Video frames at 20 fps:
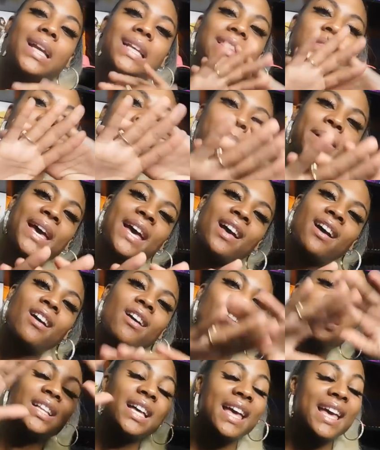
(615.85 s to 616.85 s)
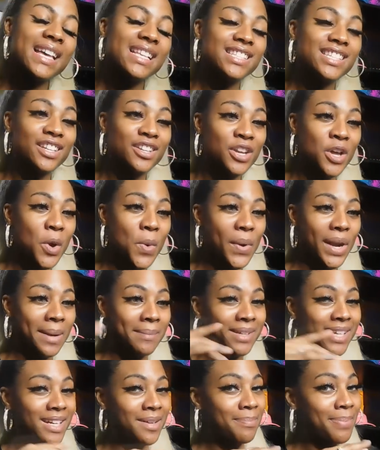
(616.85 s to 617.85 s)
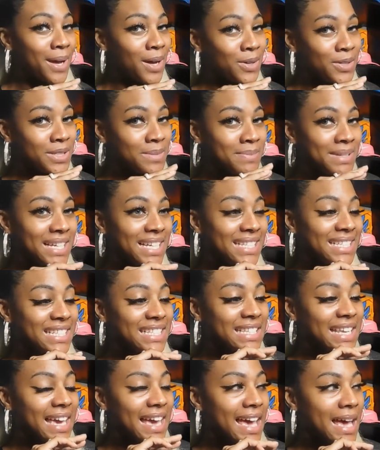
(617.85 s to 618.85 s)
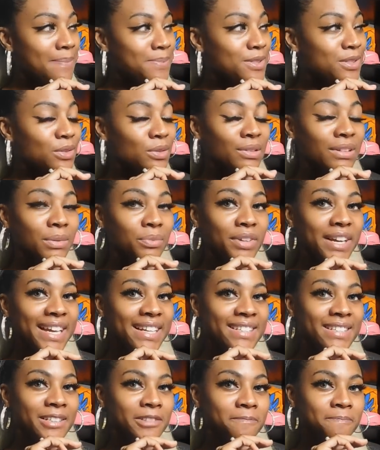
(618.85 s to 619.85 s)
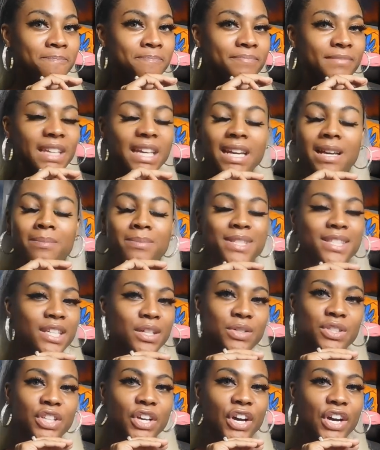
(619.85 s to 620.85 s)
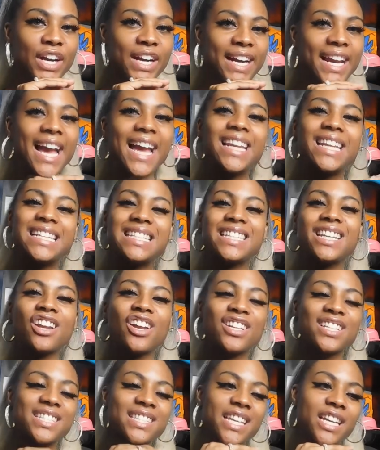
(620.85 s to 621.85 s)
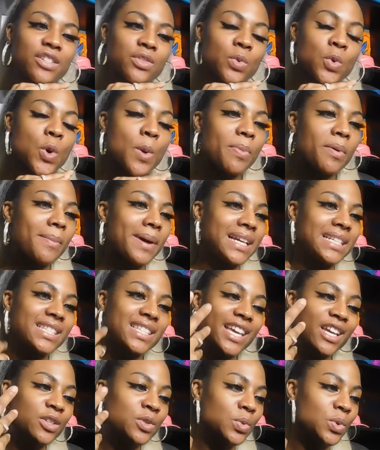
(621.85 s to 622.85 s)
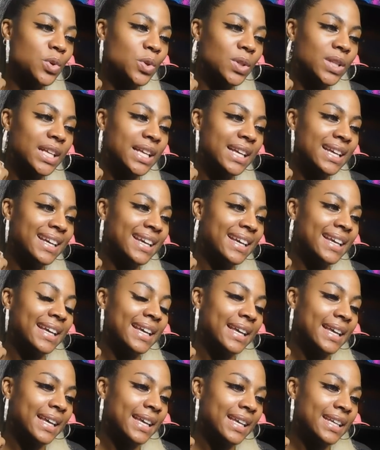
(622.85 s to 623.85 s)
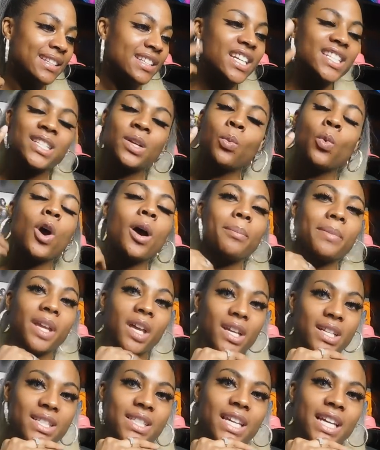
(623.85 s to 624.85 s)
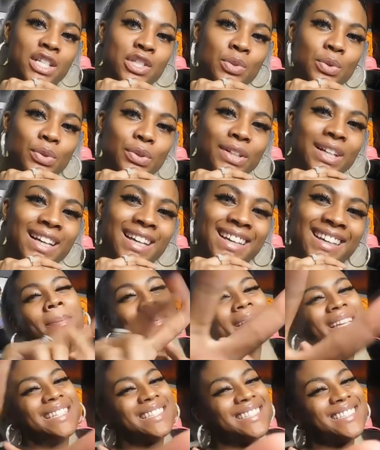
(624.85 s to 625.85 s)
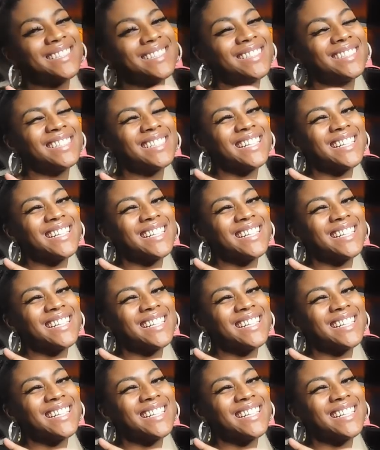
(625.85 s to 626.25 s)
Hit the bell to know when I'm gonna post because it's absolutely random and I'm so sorry. I need to get on a schedule, but my schedule doesn't want me on a schedule. Peace.